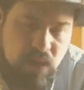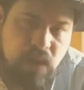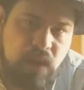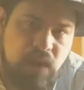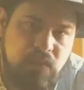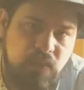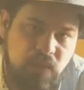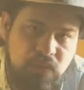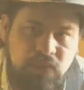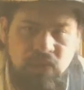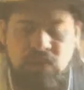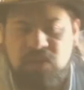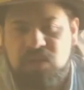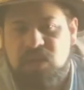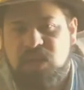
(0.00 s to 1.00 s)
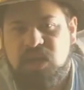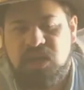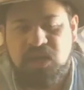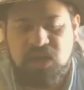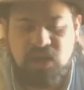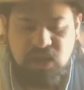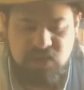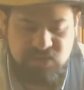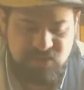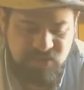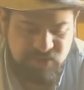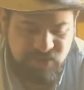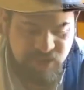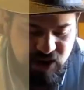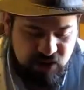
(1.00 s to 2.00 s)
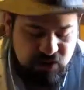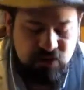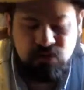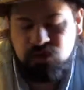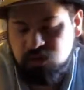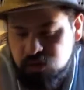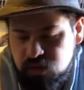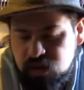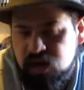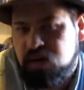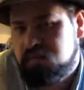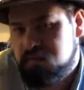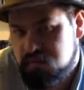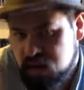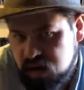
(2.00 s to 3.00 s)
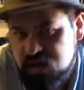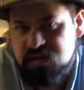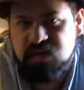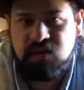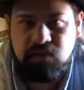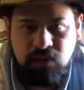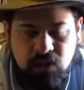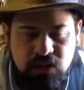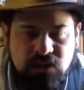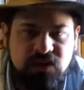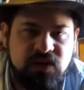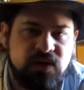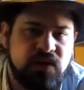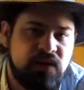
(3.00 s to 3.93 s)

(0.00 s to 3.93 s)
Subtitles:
And more importantly, it's dedicated to a truly amazing person.